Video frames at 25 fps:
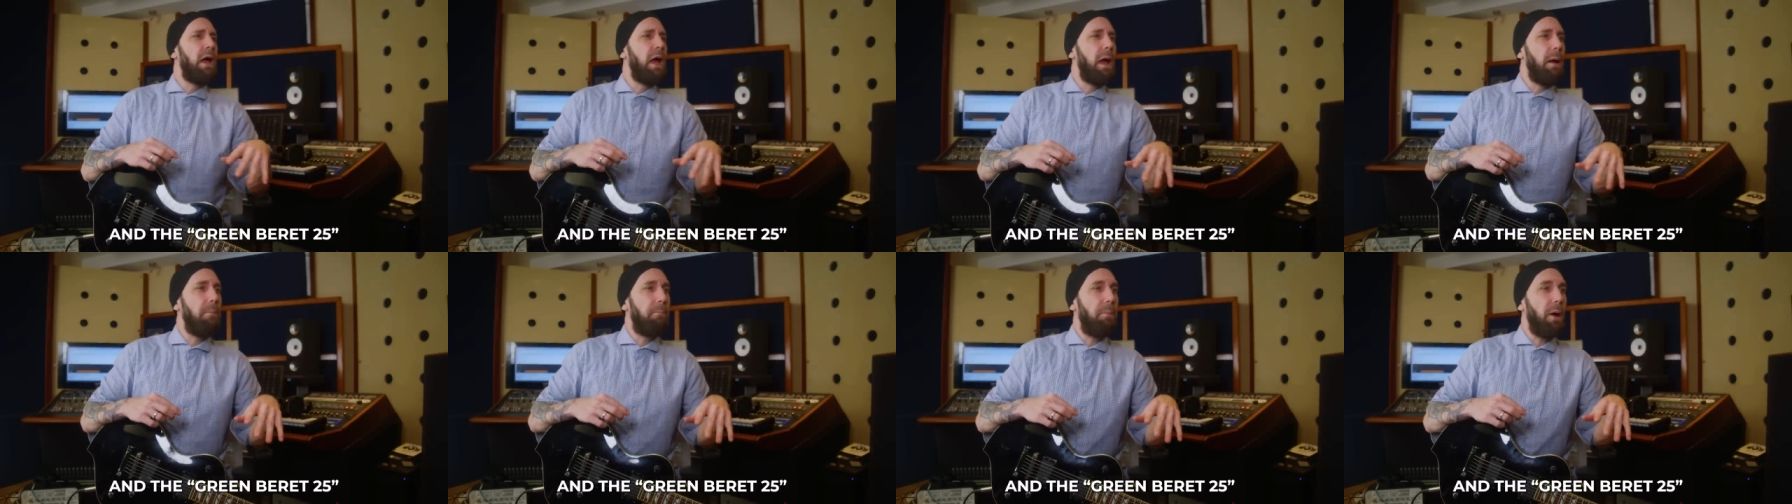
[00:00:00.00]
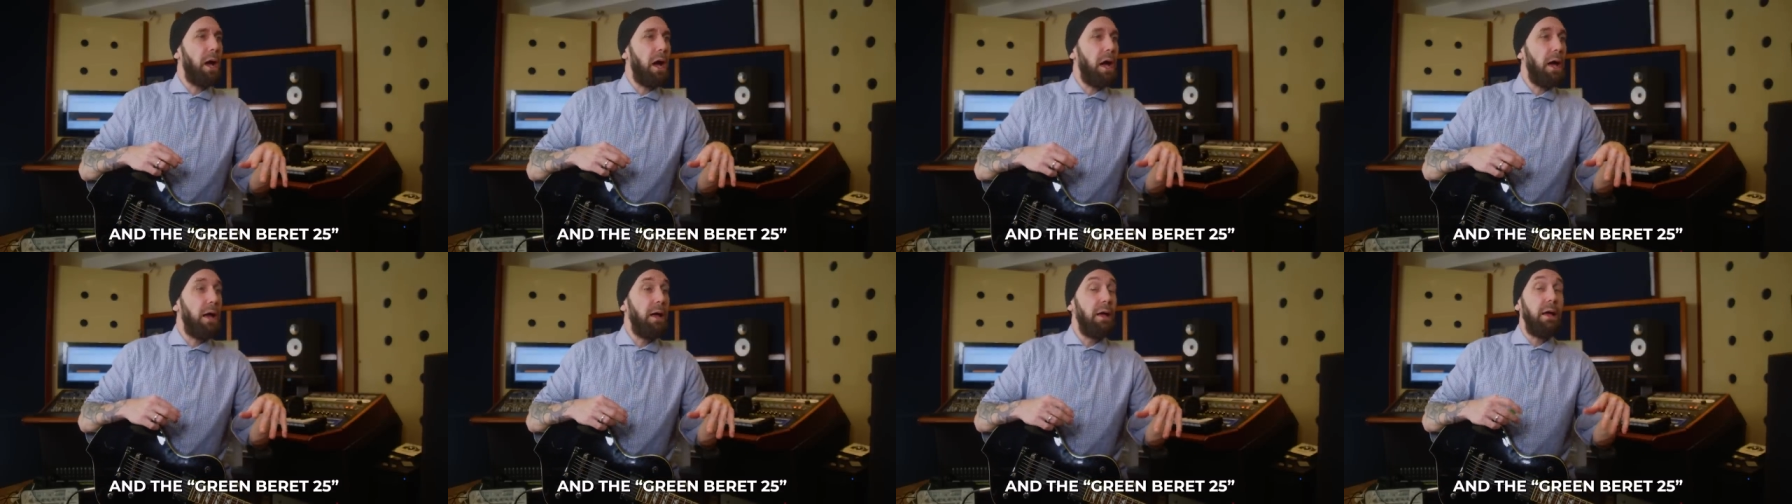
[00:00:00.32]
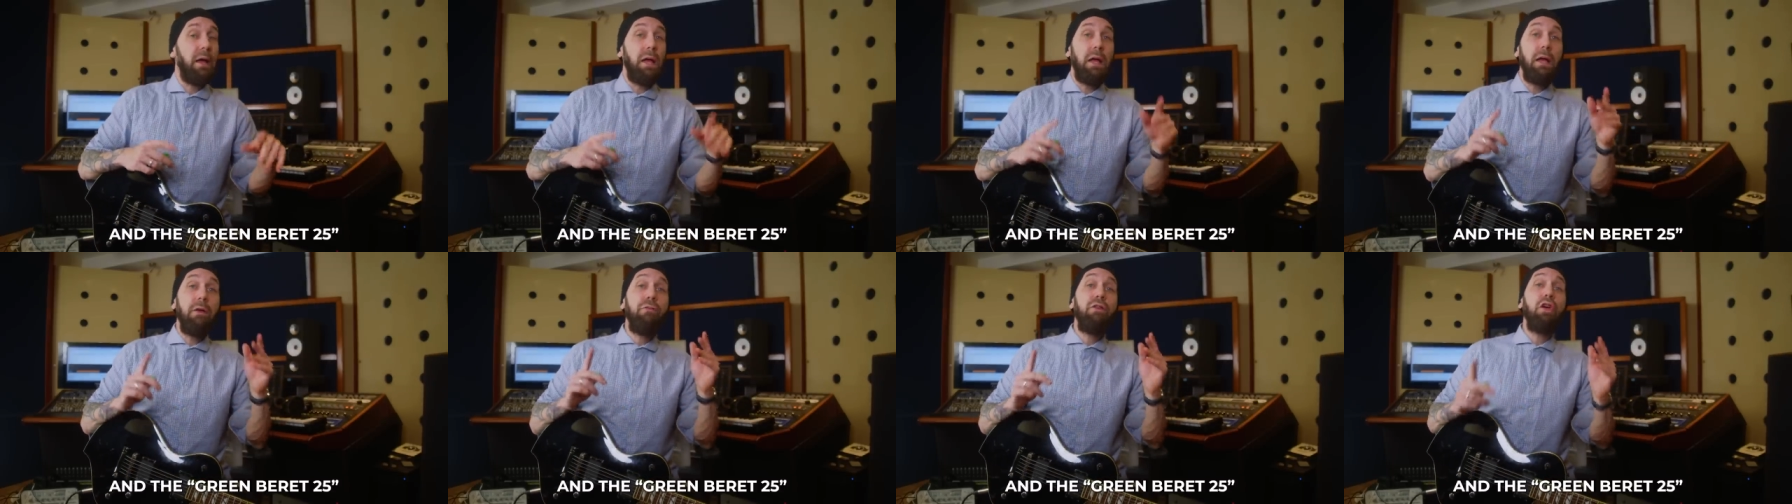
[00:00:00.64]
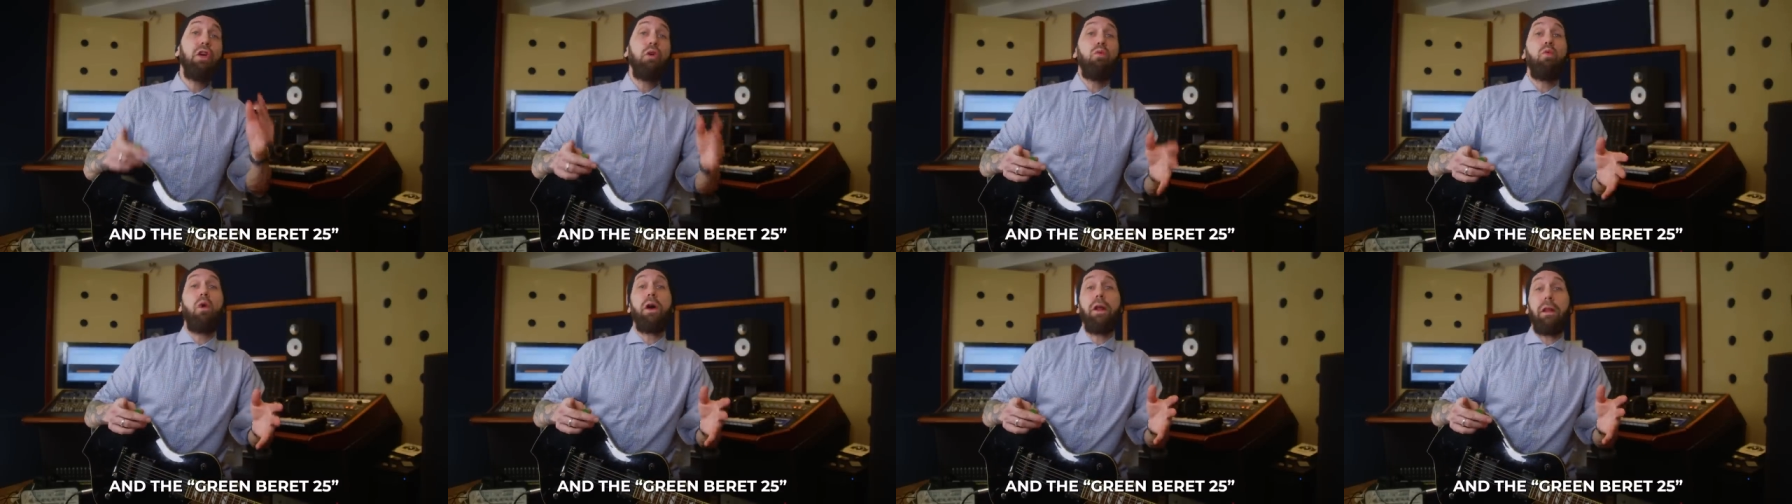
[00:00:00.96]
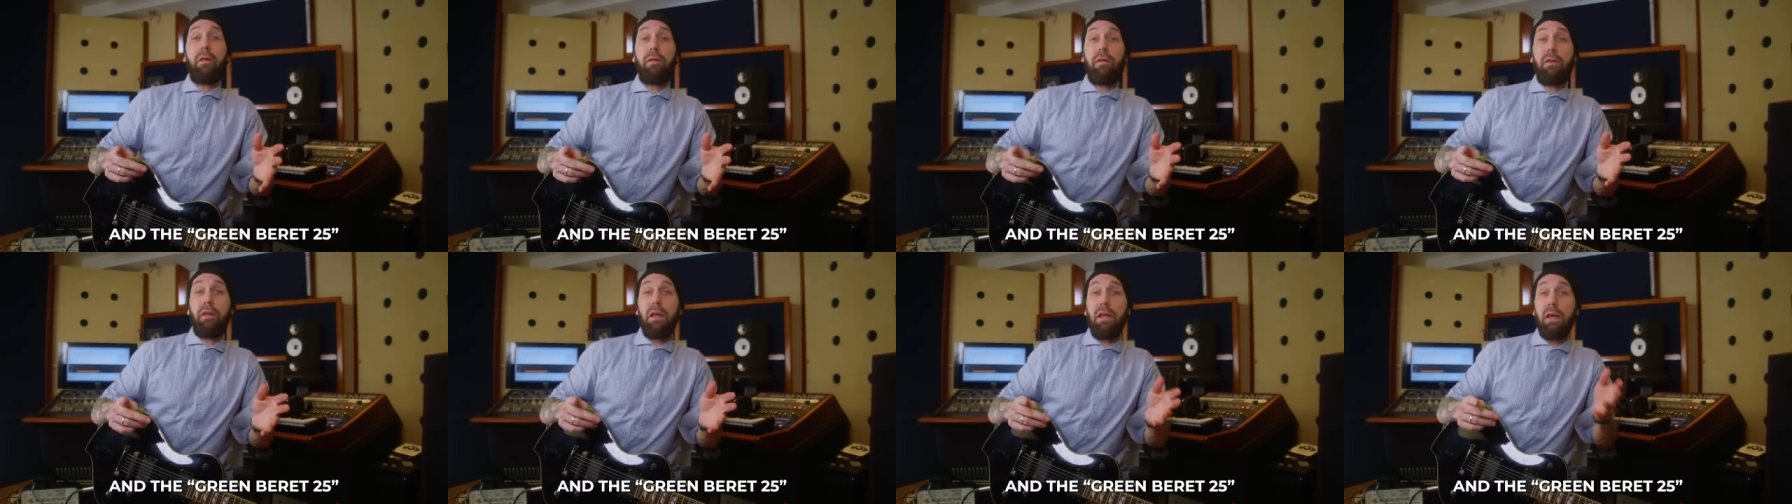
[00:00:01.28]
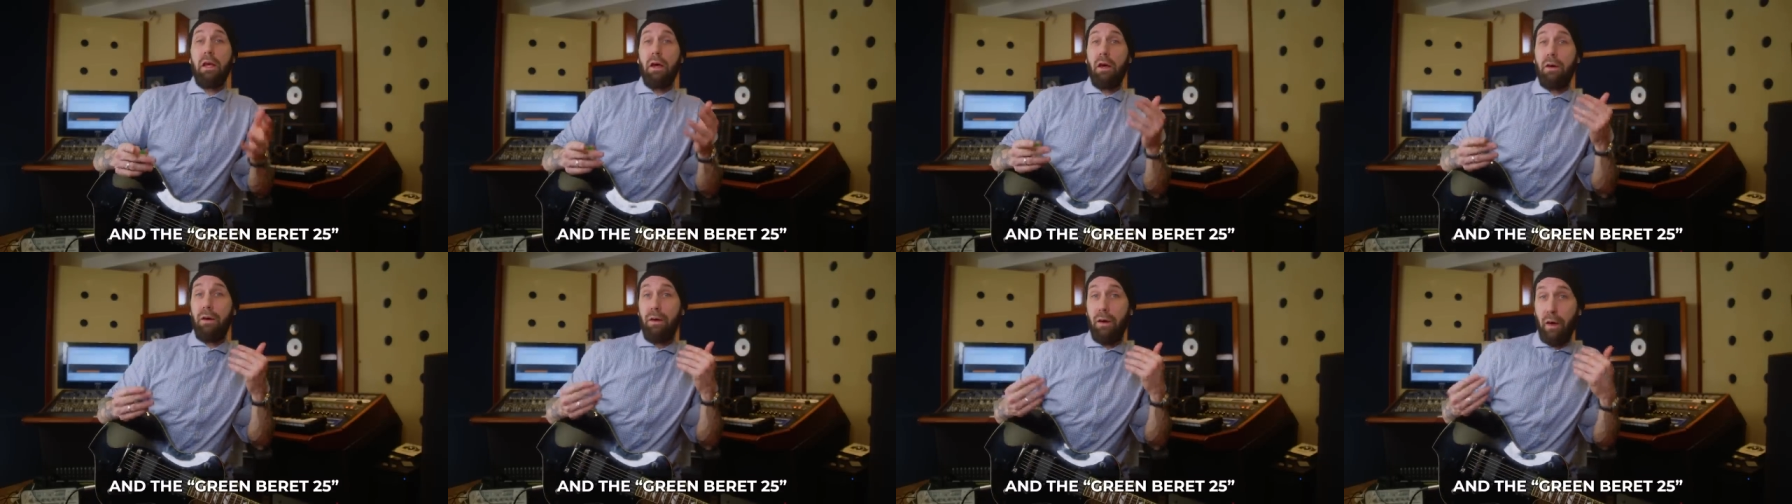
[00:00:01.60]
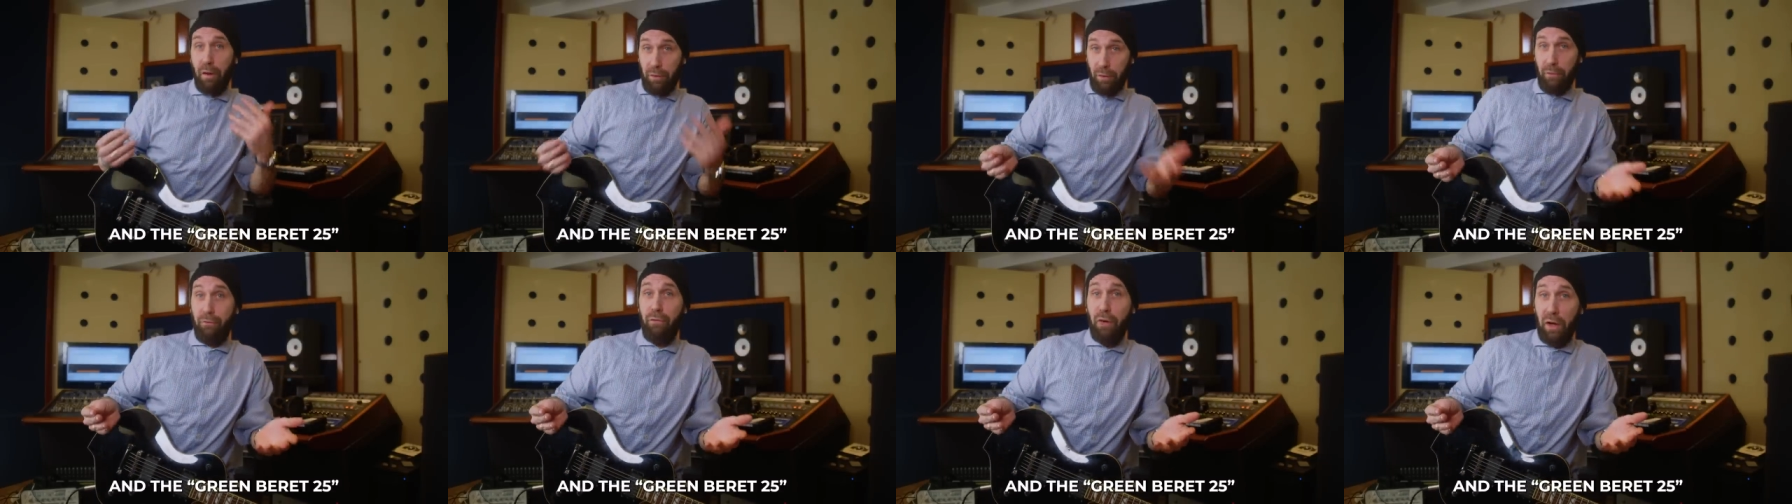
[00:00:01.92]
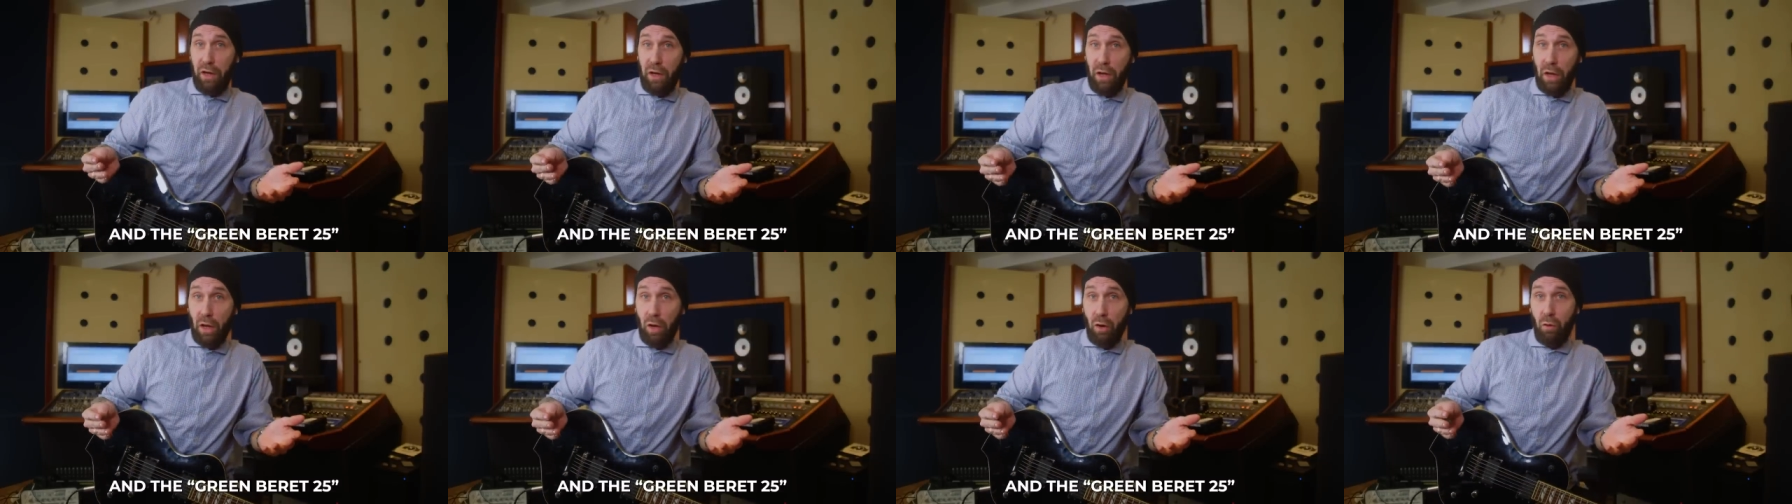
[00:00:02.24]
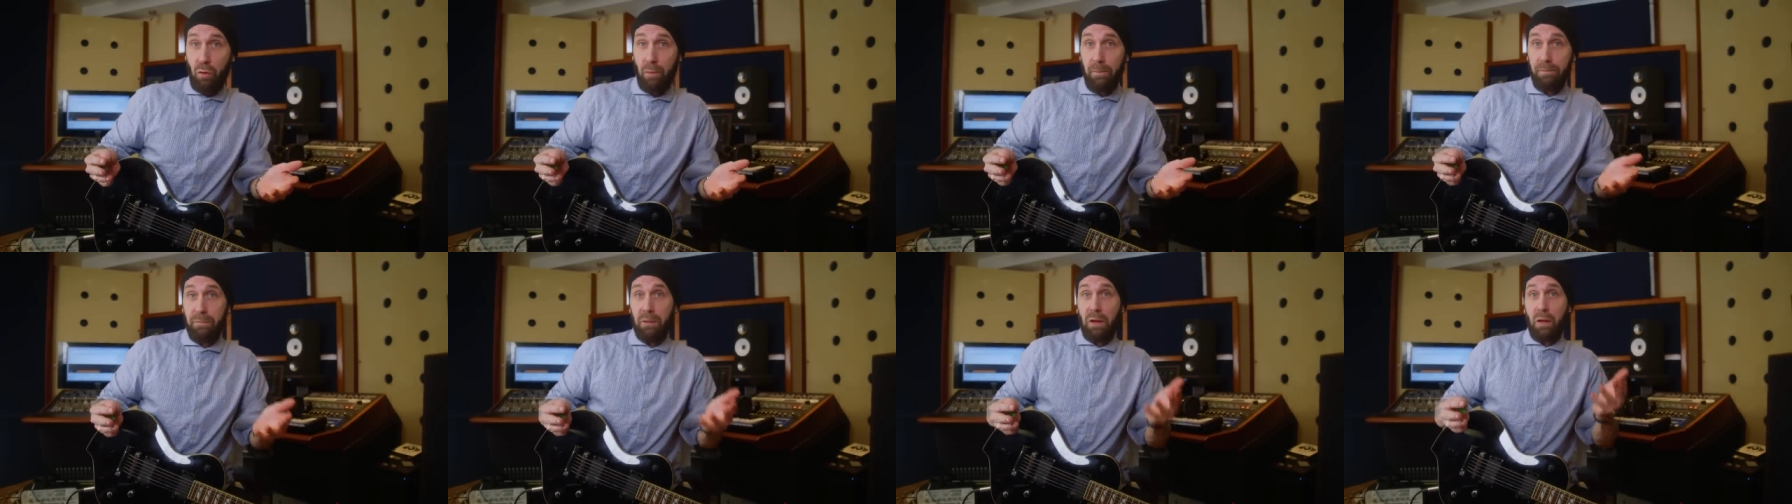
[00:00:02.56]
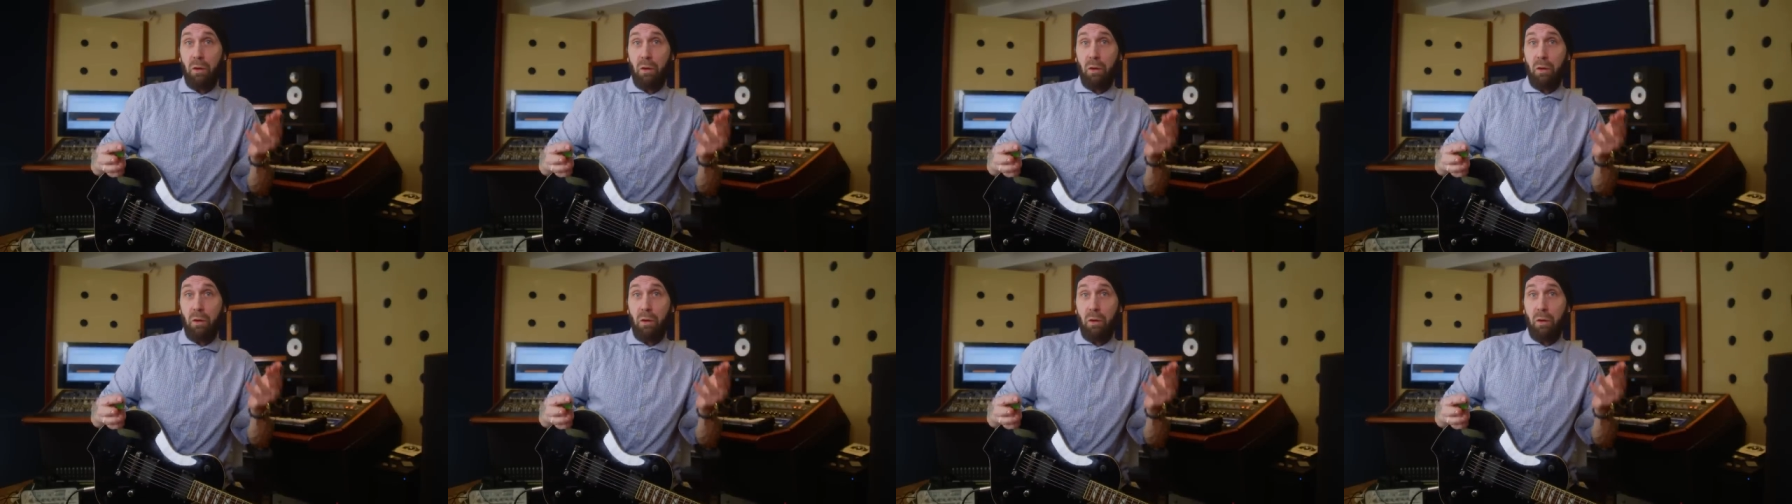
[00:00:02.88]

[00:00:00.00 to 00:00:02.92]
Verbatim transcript: But if you want to see another video